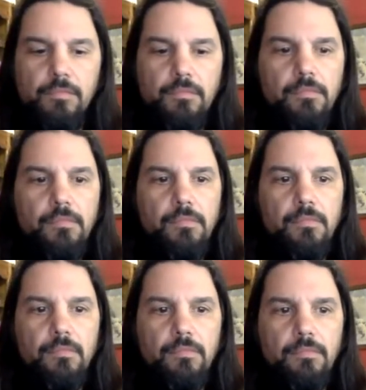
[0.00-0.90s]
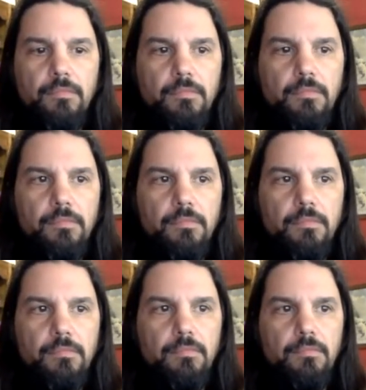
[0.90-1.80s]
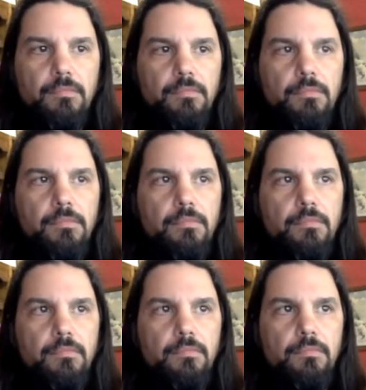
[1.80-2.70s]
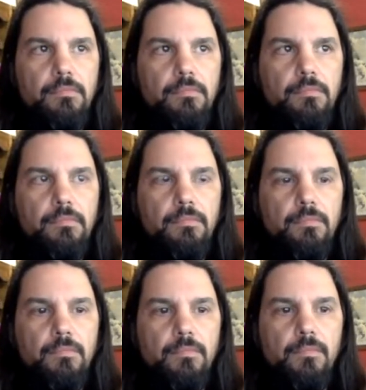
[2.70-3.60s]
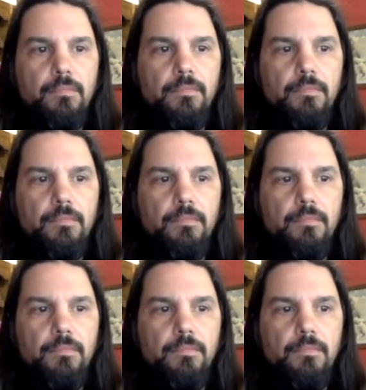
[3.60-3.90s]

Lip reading: [no speech]